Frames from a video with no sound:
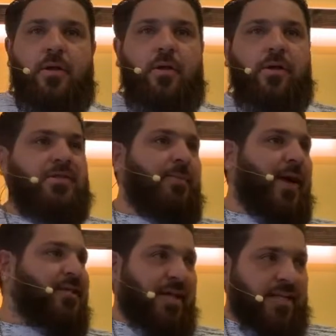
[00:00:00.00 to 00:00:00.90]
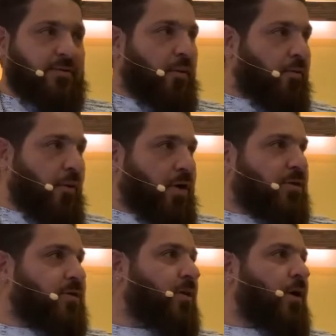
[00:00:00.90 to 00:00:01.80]
Because it makes sense. Well, oh, of
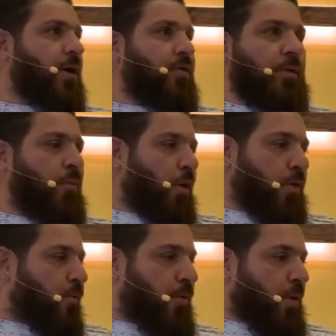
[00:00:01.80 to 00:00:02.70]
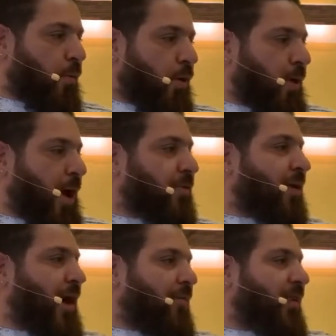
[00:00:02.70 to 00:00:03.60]
course. They're more they're more rounded
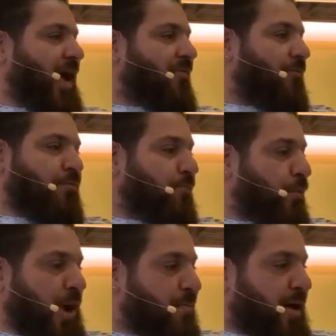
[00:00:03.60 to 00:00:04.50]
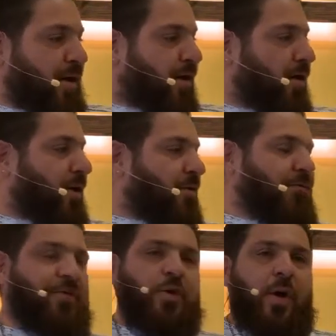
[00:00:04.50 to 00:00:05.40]
out. They have a way better
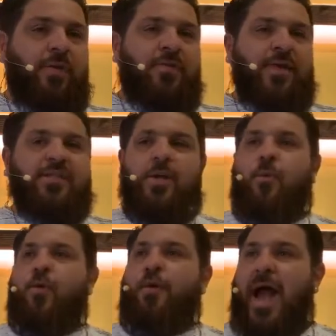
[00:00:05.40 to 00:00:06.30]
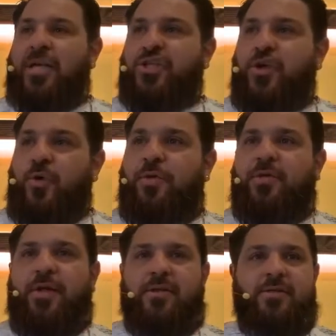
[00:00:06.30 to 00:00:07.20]
view on things. They're more rational with
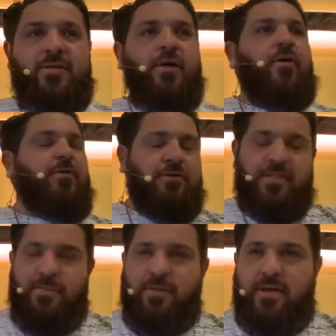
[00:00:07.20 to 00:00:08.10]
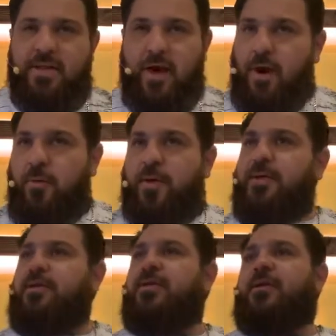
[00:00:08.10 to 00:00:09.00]
things, typically, not
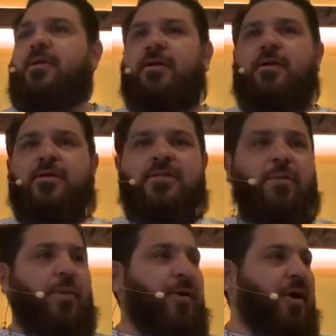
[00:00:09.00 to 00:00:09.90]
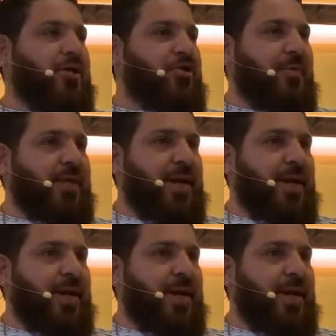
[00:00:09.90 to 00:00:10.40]
always. Some women are extremely